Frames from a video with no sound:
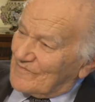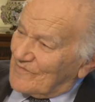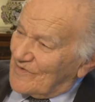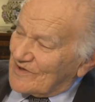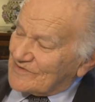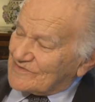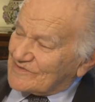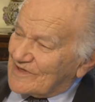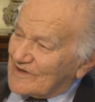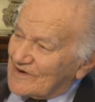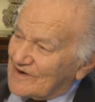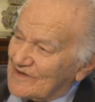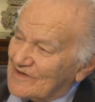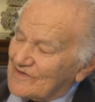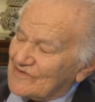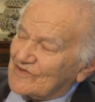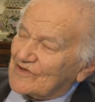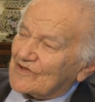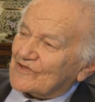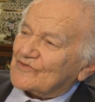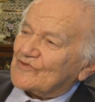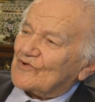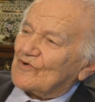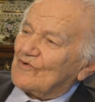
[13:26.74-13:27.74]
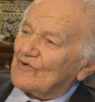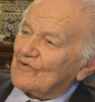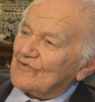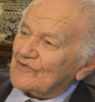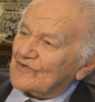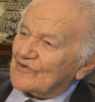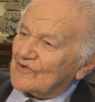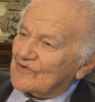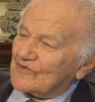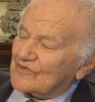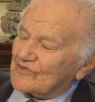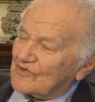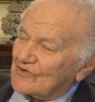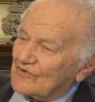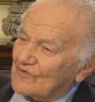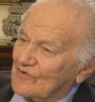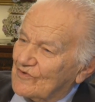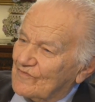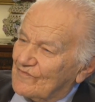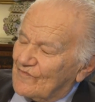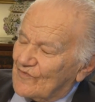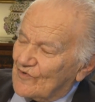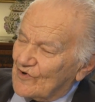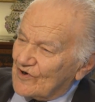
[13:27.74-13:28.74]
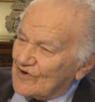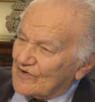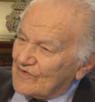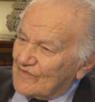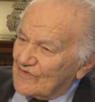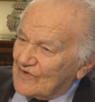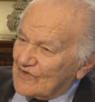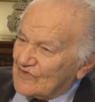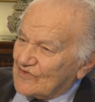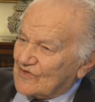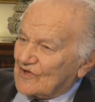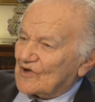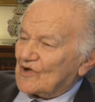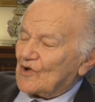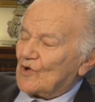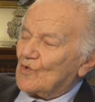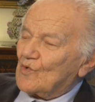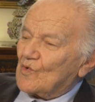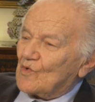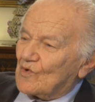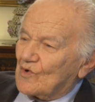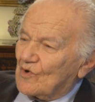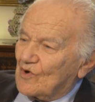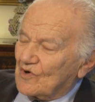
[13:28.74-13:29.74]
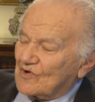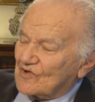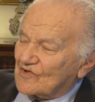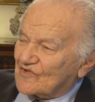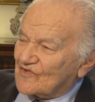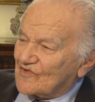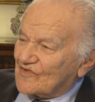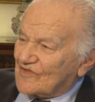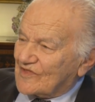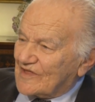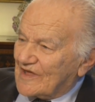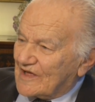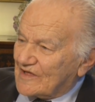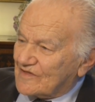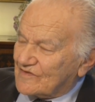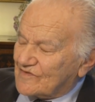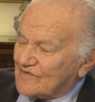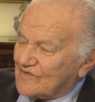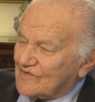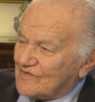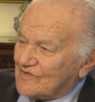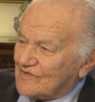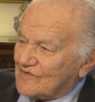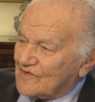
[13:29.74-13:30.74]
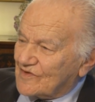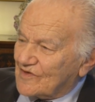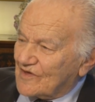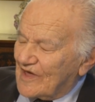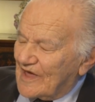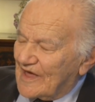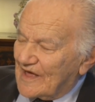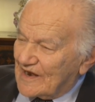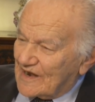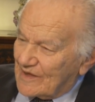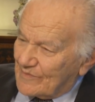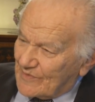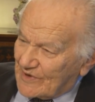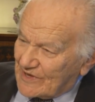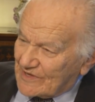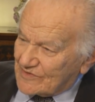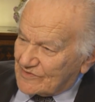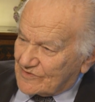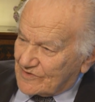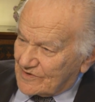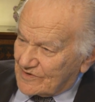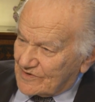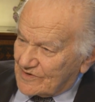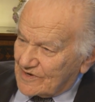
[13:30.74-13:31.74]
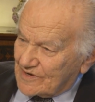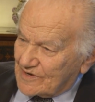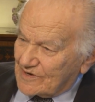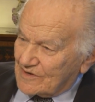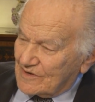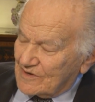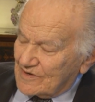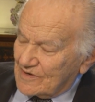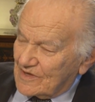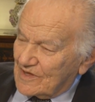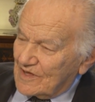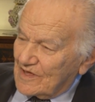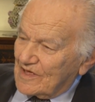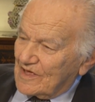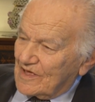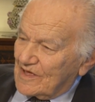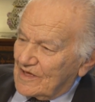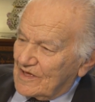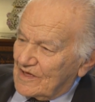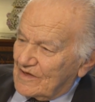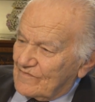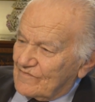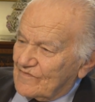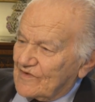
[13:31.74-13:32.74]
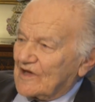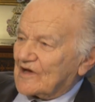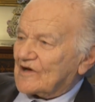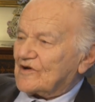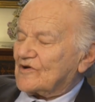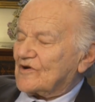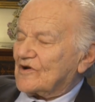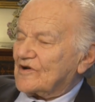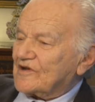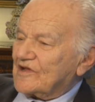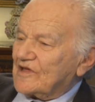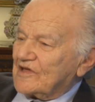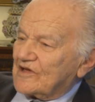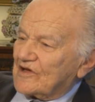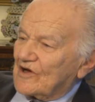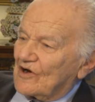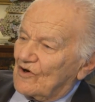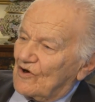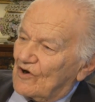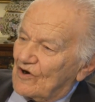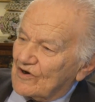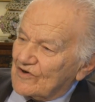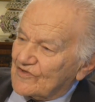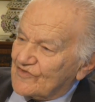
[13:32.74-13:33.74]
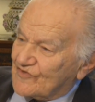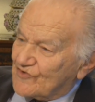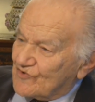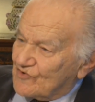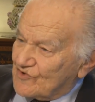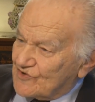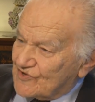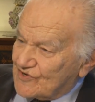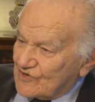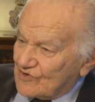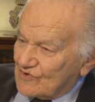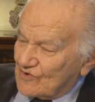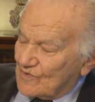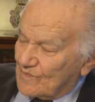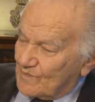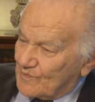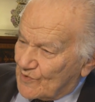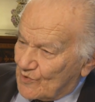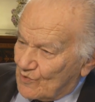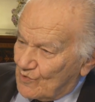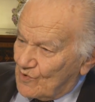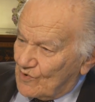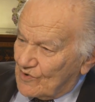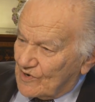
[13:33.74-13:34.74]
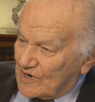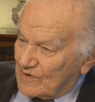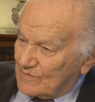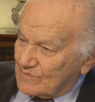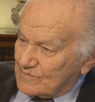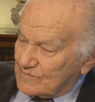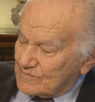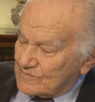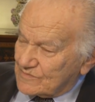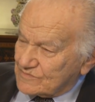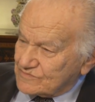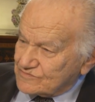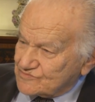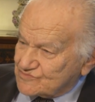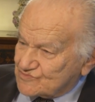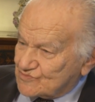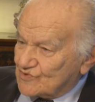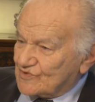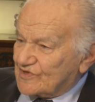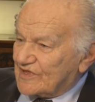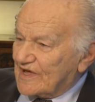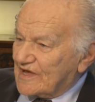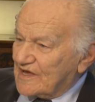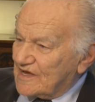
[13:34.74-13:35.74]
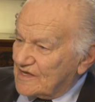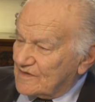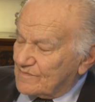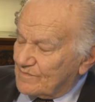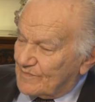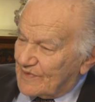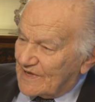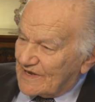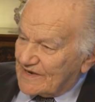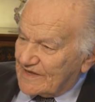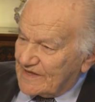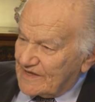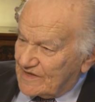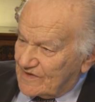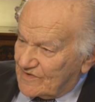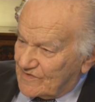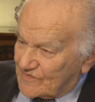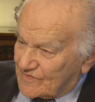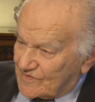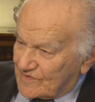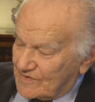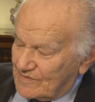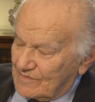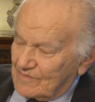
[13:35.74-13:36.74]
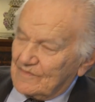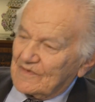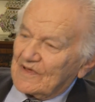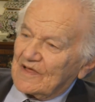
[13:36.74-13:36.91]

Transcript: What there is, I told you to work with the locals, that's elementary. Yeah. We are running a heart surgical program today in Belize.